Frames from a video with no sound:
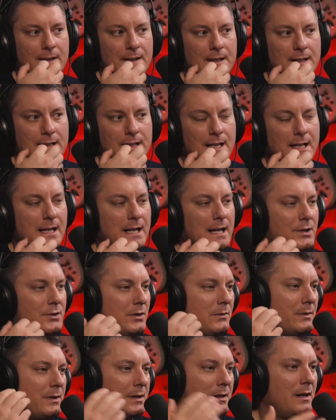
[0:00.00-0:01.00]
I actually
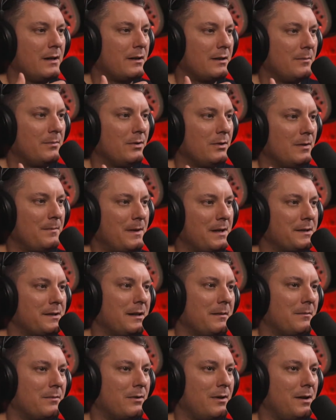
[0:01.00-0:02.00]
was not going to pull up that same
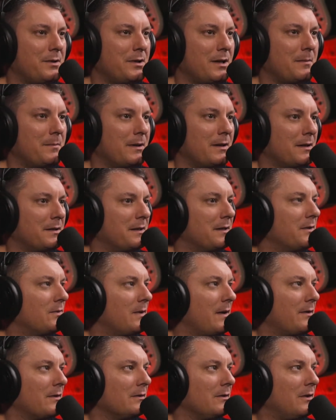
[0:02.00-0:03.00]
project because it's
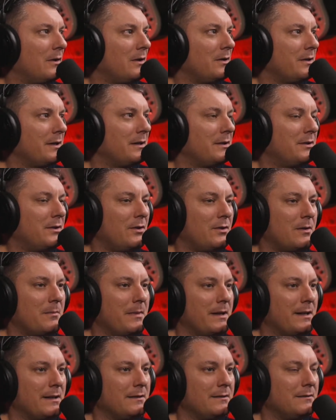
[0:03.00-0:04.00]
rather large and it took a
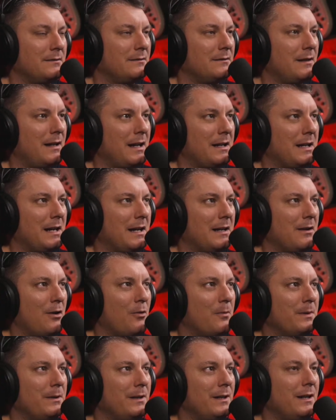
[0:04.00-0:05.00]
minute, and I
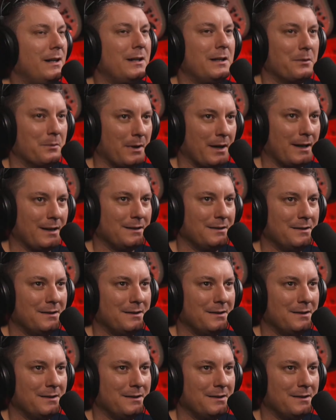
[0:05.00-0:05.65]
opened it anyway.